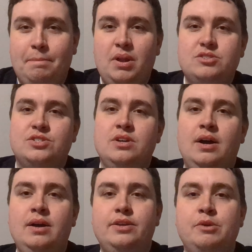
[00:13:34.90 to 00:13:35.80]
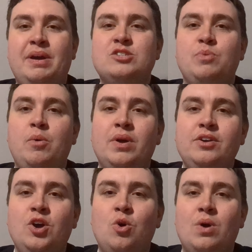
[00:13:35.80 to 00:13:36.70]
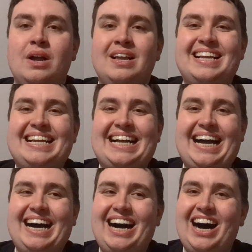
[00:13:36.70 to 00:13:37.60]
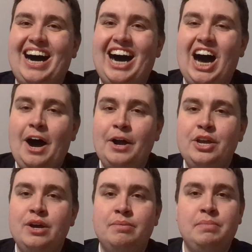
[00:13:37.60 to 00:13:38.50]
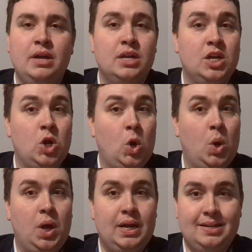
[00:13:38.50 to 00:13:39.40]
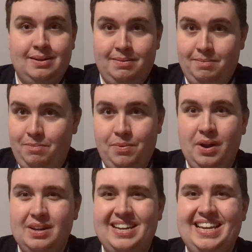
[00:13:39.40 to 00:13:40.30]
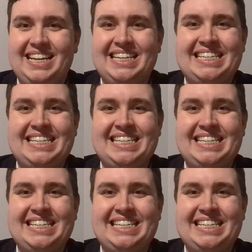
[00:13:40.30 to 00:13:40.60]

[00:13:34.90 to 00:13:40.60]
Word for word: Plus, uh, you may as well want to know I am really